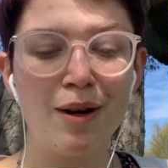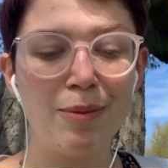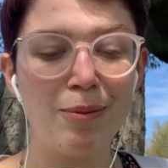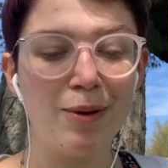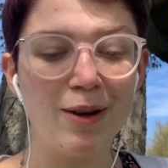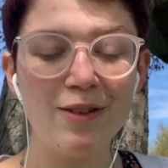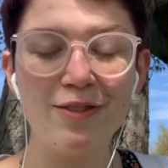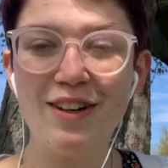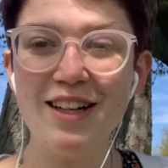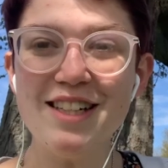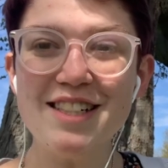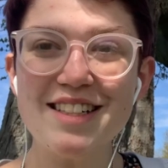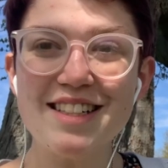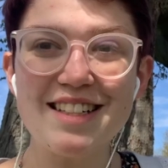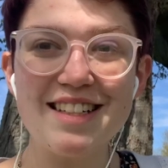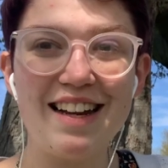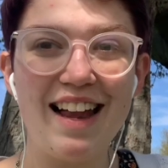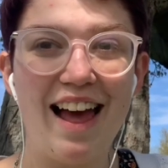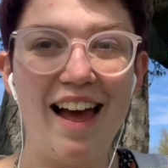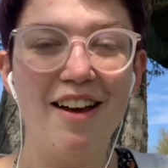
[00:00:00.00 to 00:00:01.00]
boyfriend just
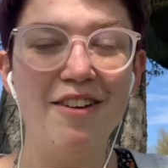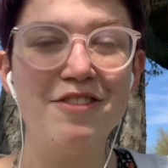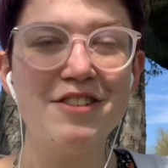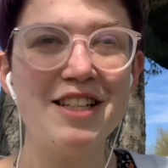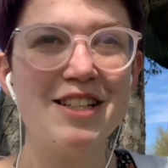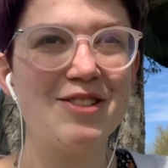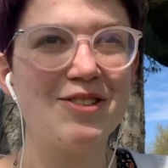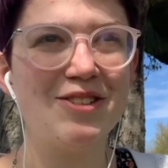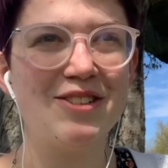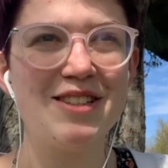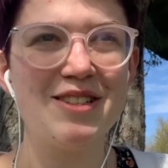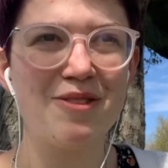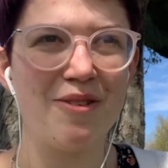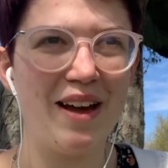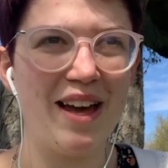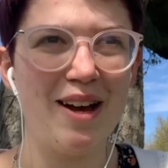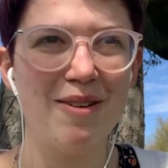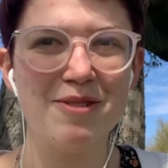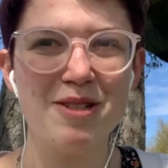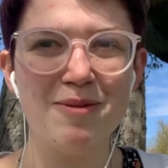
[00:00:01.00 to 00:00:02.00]
left, he's on his way
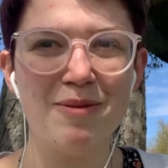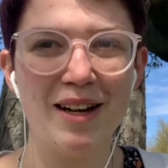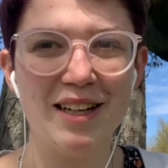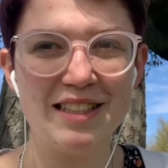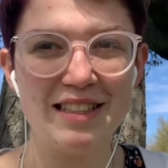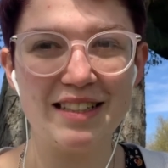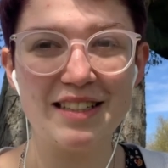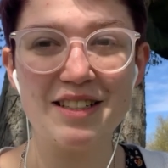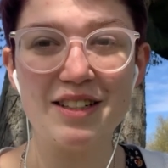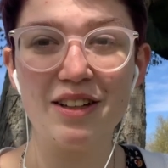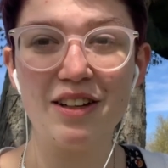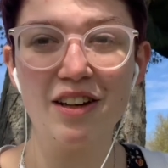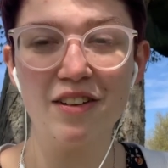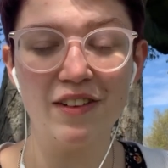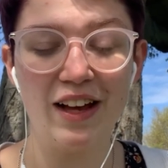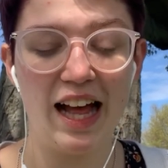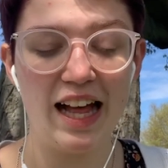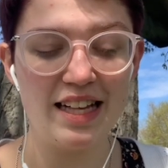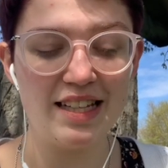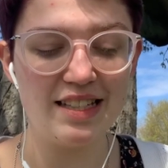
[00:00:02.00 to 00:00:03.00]
up to Manchester
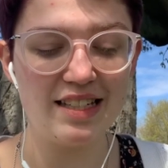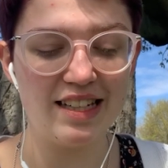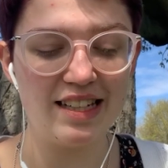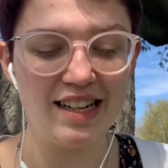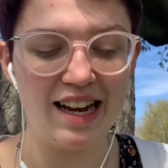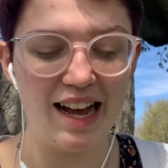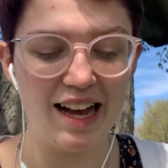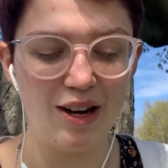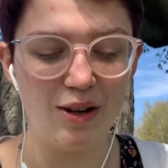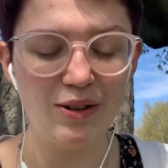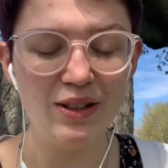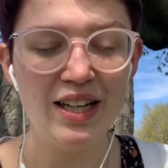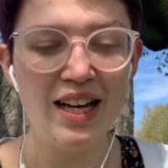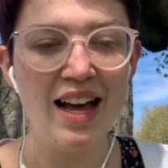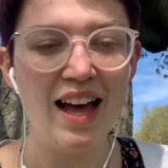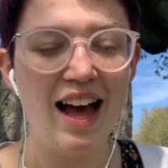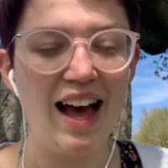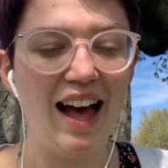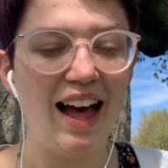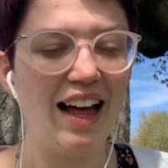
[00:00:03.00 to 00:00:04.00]
University now,
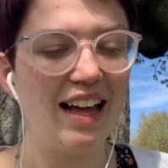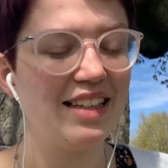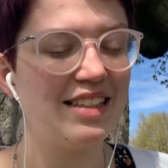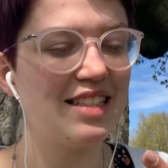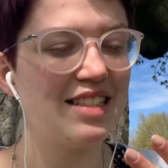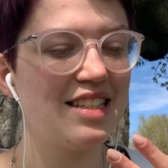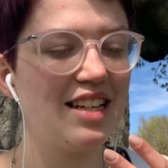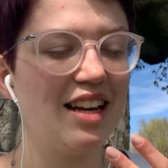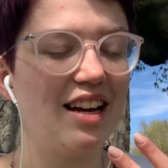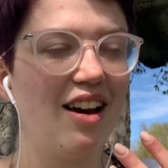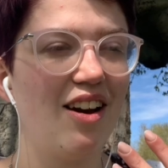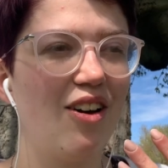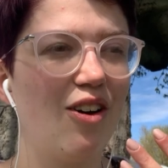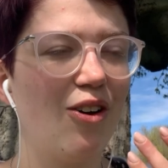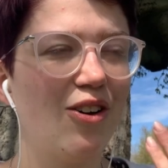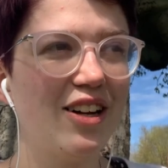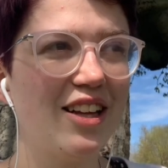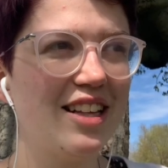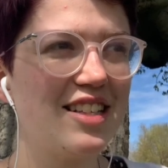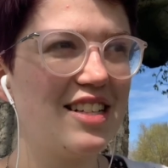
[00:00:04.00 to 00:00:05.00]
and
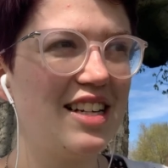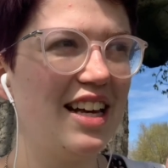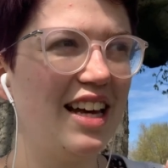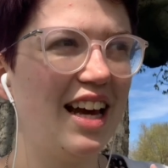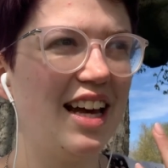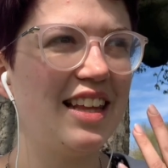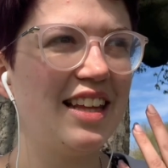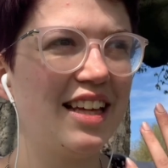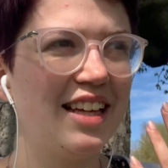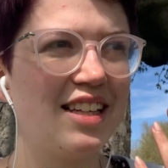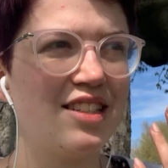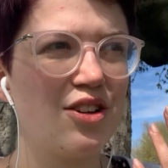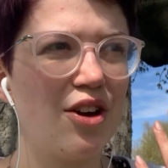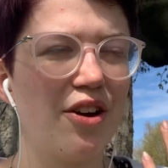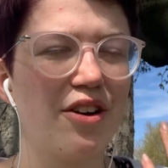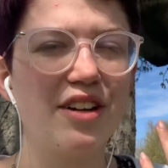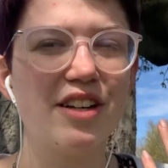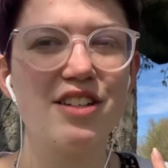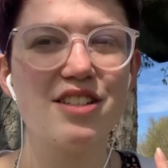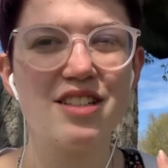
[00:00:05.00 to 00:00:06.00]
honestly I think it's
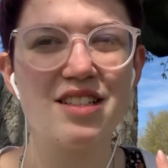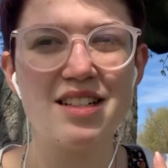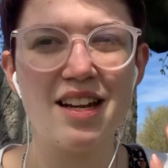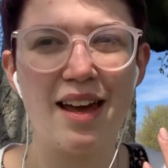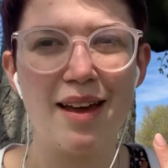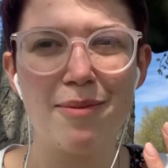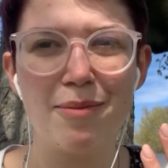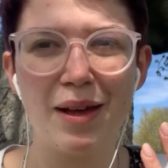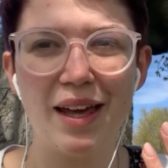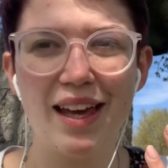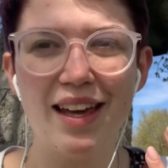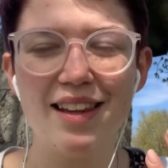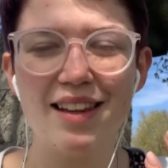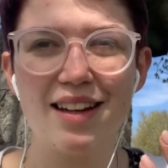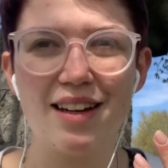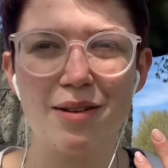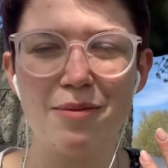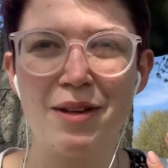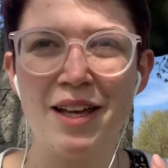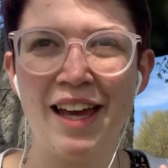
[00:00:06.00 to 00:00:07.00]
only just hit me that
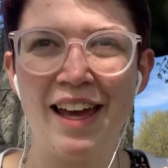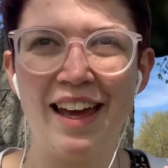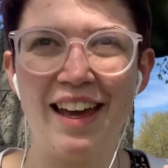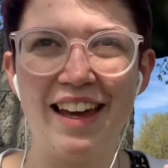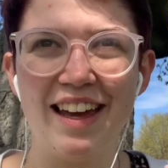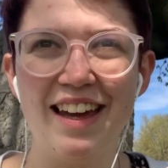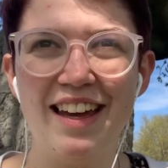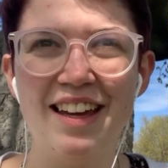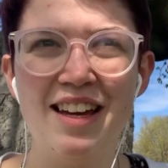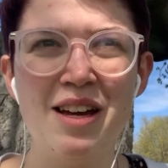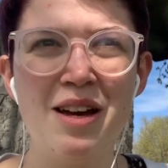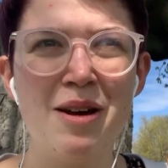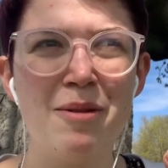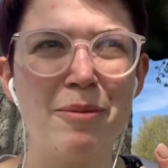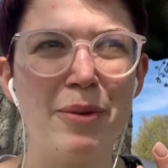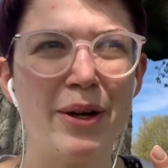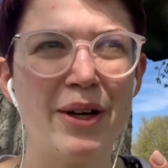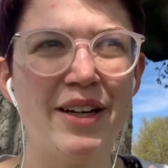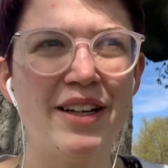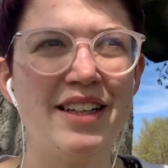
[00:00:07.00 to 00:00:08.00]
I'm here
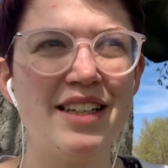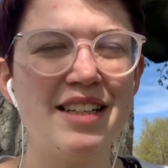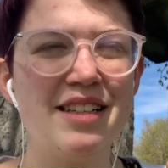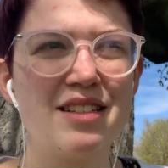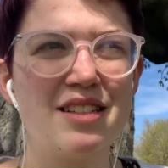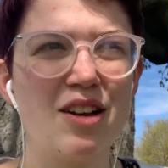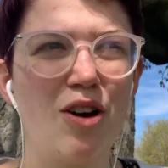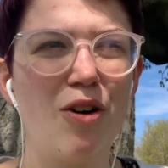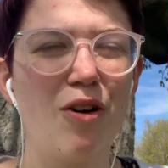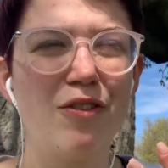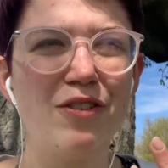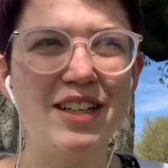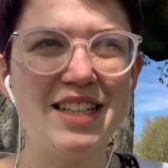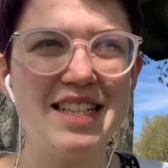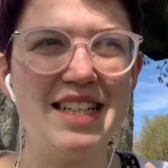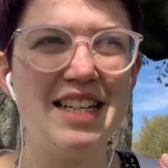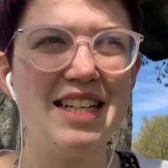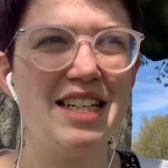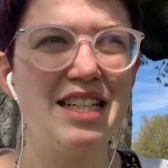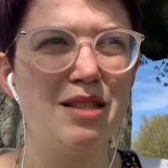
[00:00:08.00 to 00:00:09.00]
because
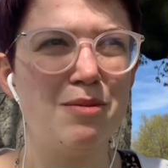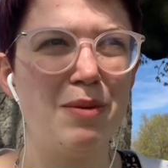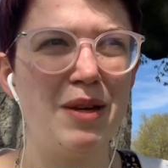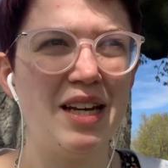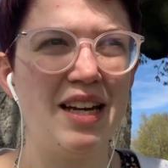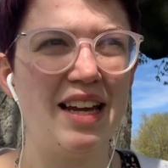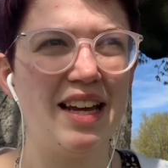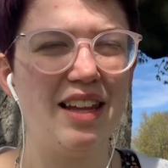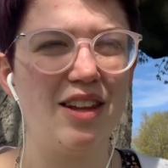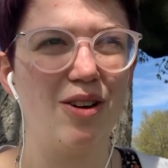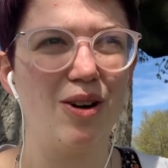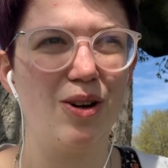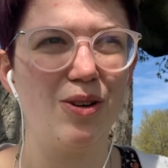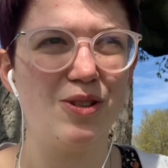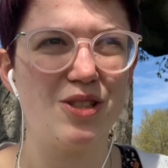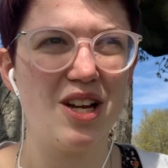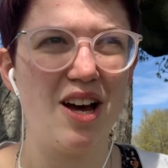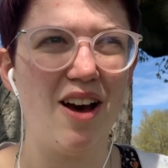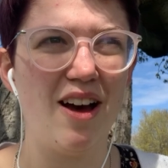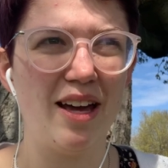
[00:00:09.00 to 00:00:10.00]
obviously he's been here the whole
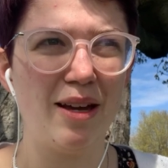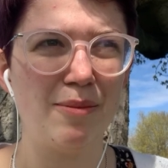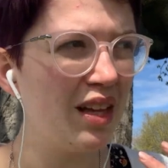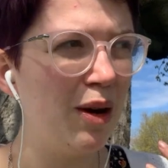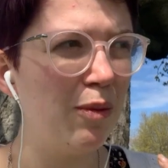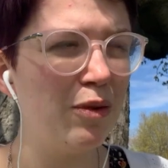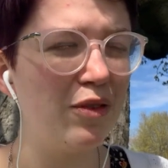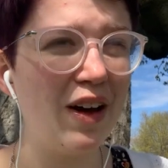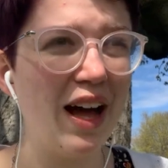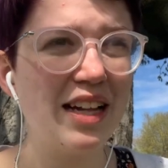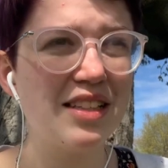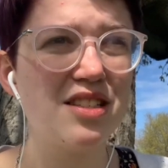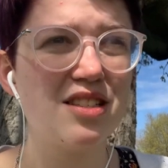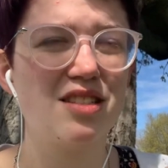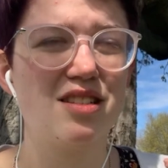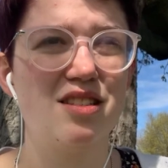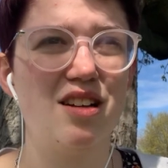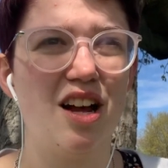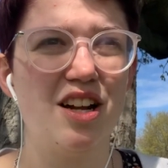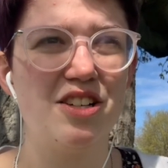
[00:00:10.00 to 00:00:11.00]
time and we've had
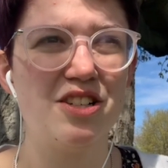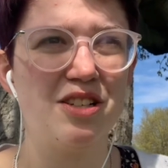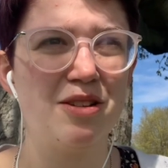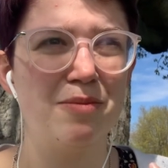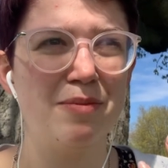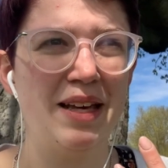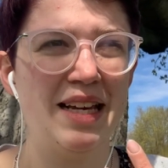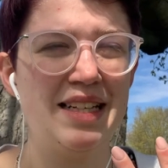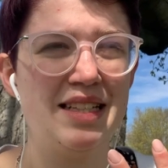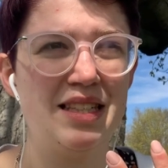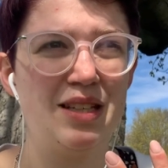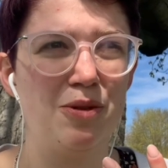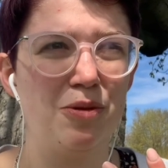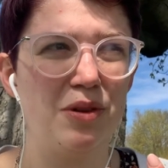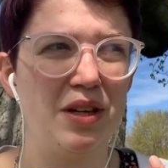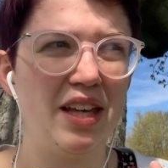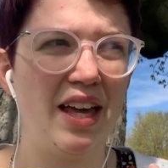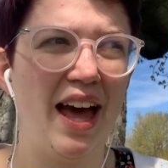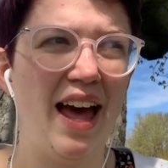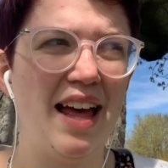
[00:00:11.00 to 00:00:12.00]
such an amazing
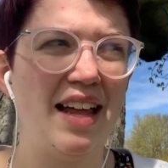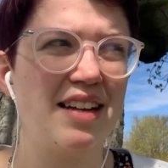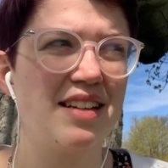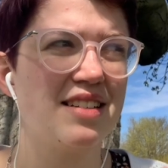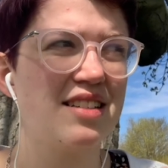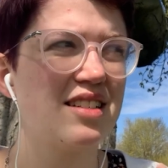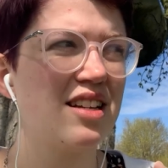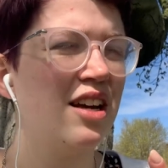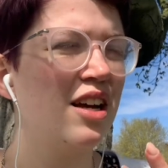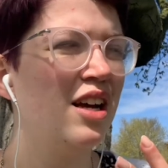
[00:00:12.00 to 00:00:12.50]
weekend,